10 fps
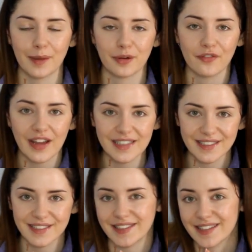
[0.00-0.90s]
It
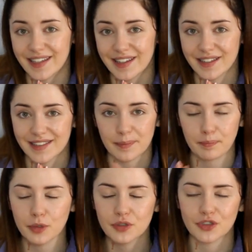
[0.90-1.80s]
prevents disease,
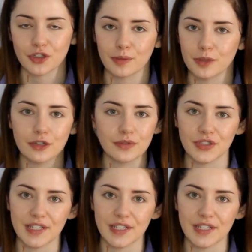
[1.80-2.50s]
boosts your immune